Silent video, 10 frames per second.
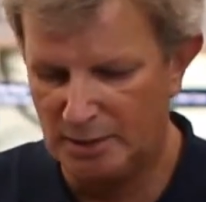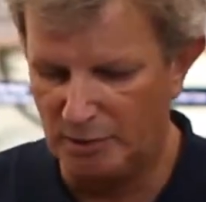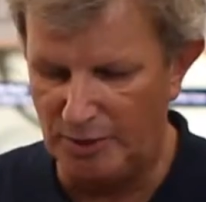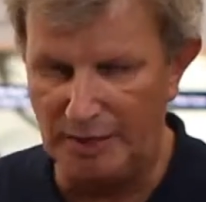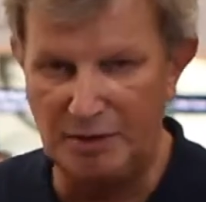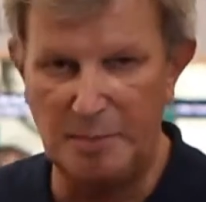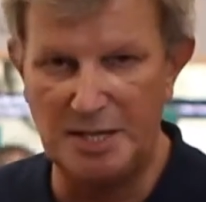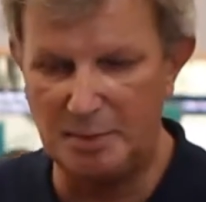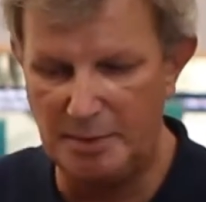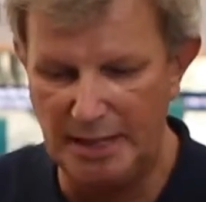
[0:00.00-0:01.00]
So for every
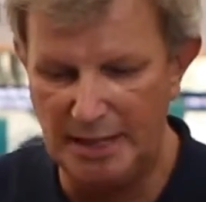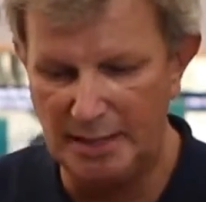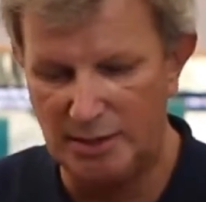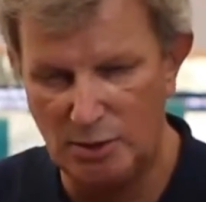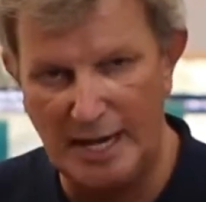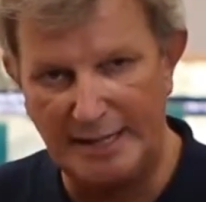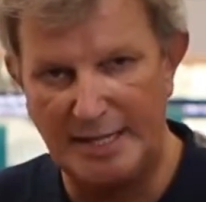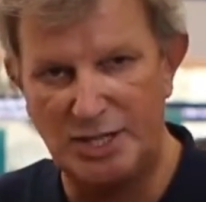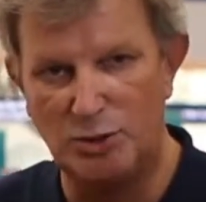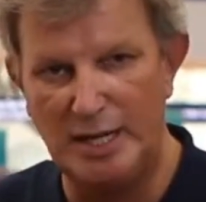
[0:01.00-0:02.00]
PCB, you get
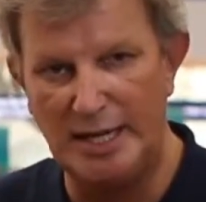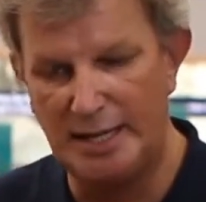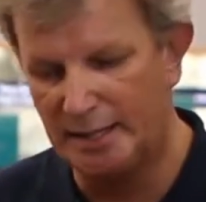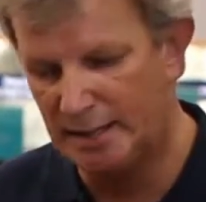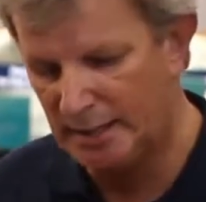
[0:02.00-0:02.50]
this unique